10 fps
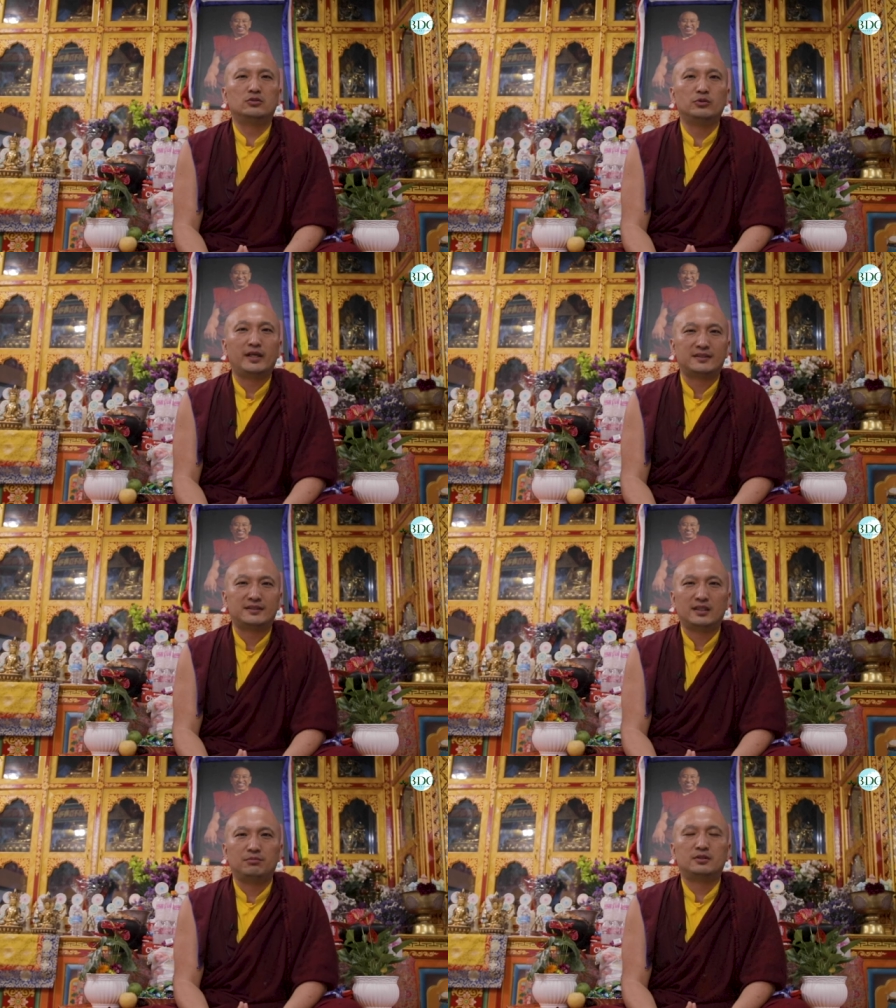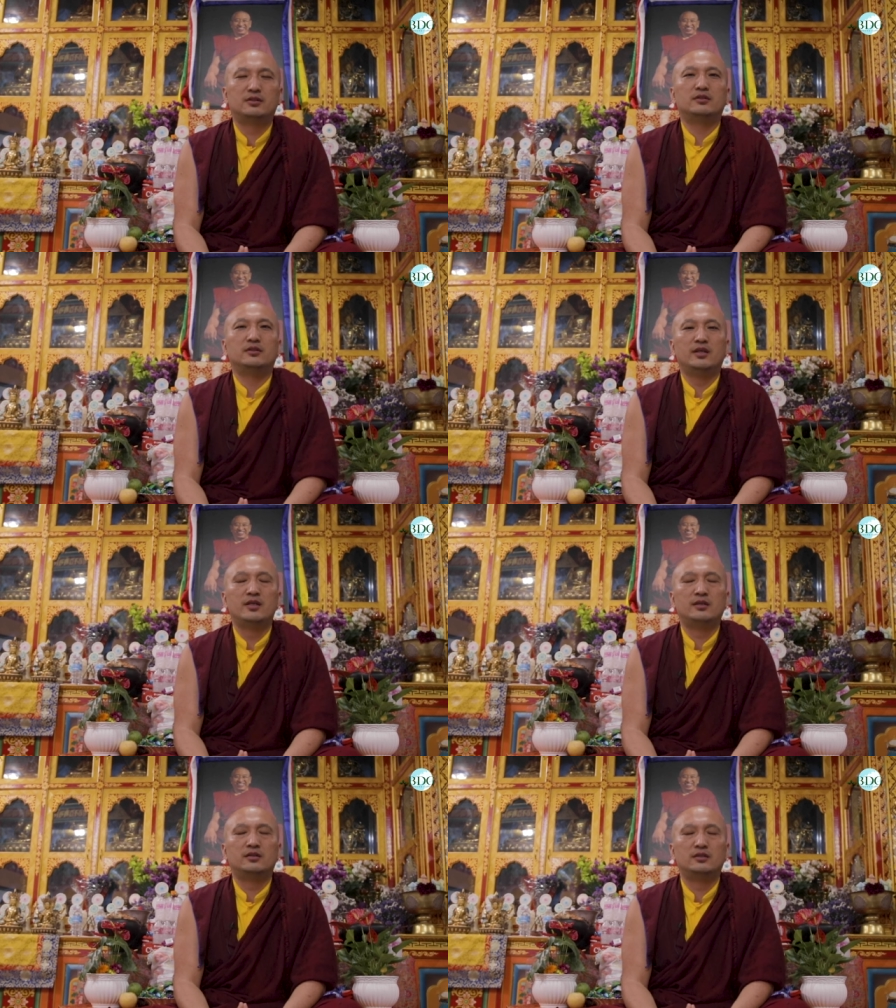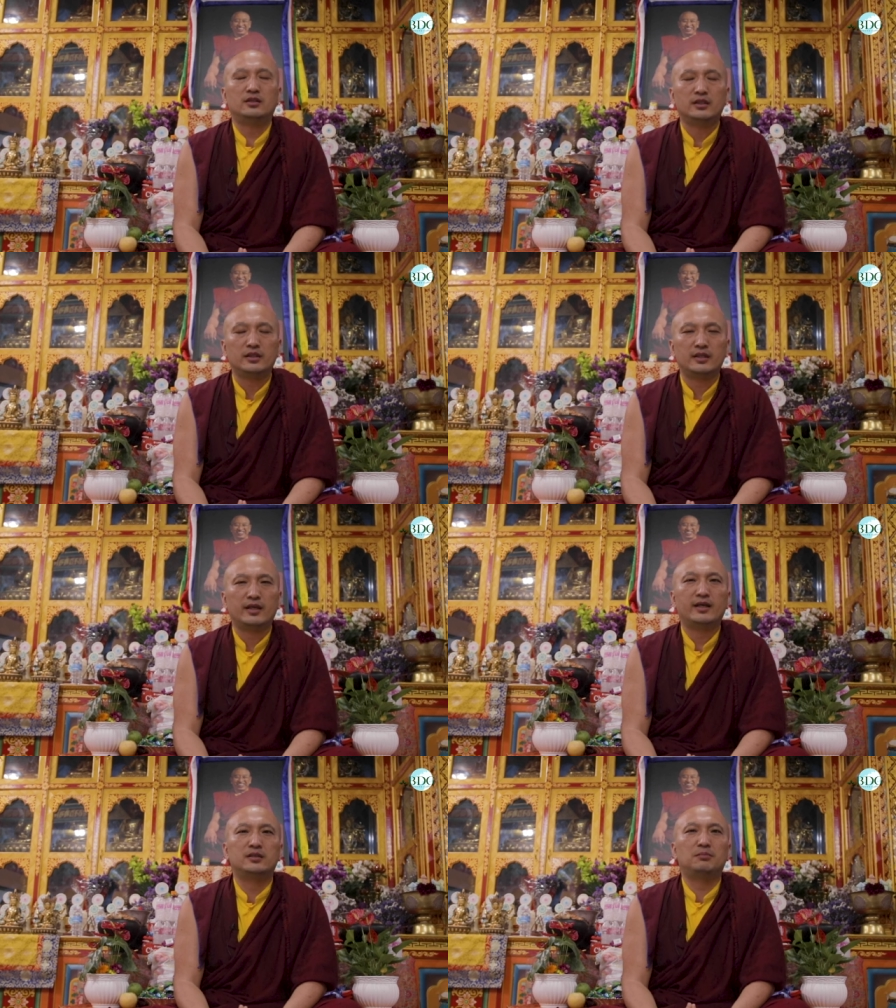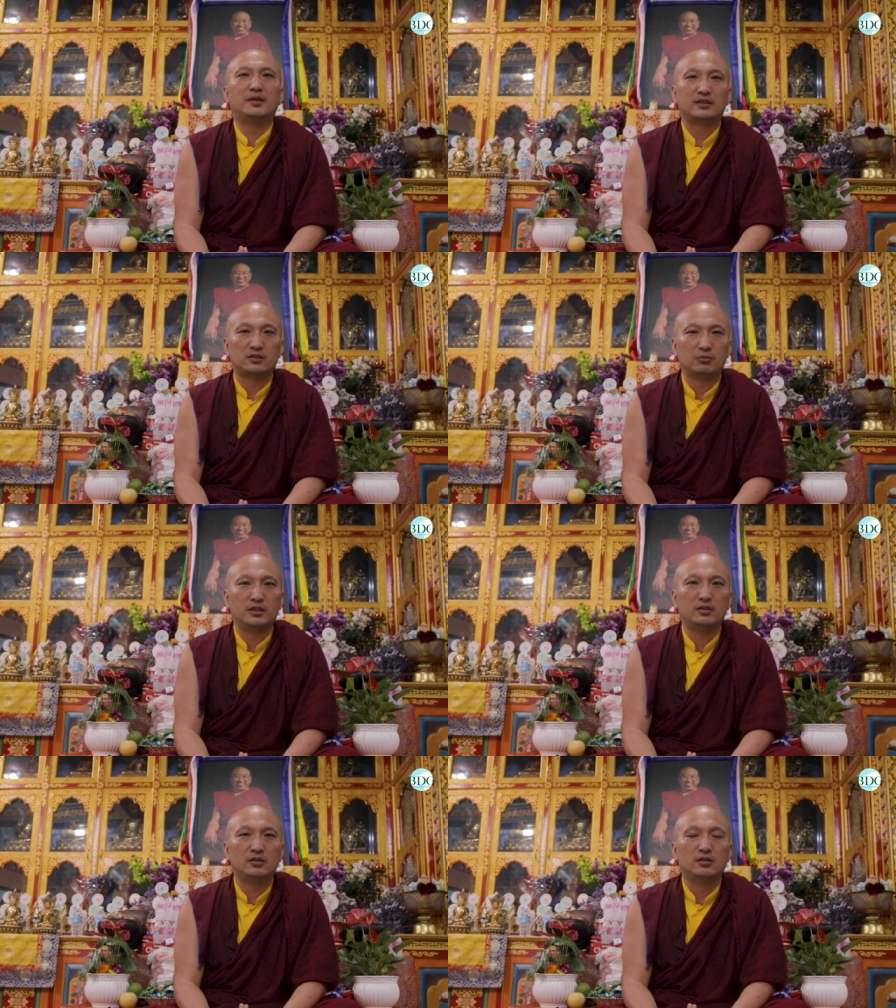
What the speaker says: to accept that he had passed away,